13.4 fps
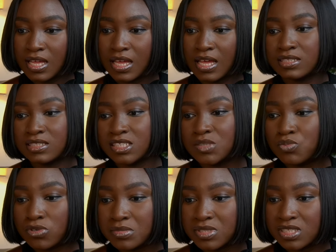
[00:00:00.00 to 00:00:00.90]
and this
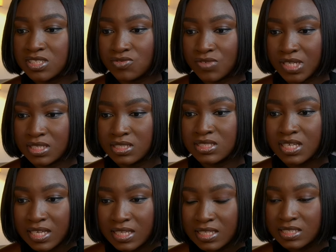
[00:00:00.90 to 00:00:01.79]
prompt is really
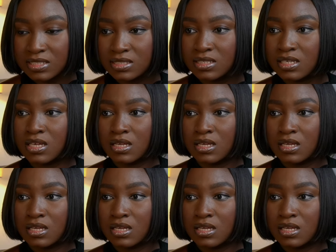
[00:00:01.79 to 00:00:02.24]
telling